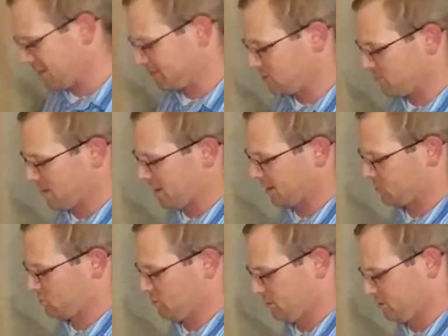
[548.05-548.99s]
kind of some
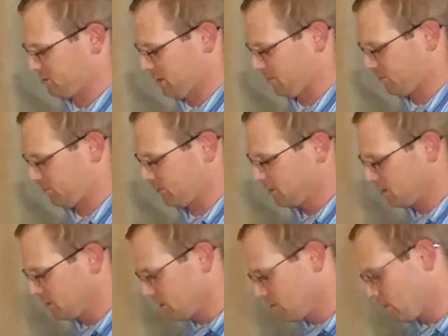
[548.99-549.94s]
extra stuff.
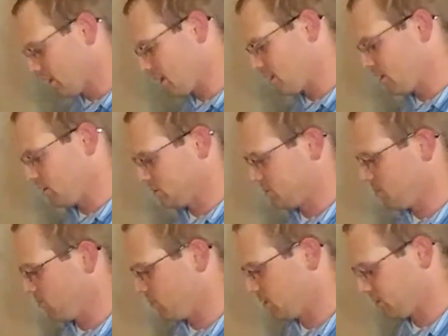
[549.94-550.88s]
Well, I don't know,
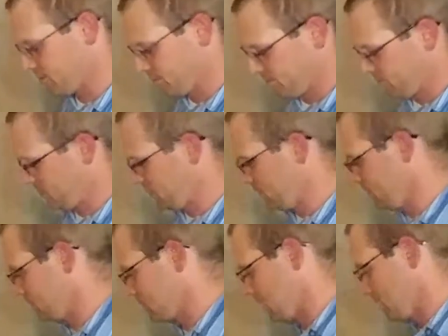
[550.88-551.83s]
some of it
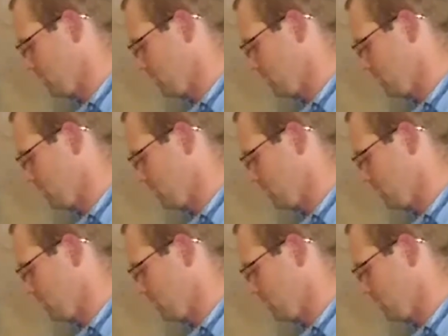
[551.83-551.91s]
is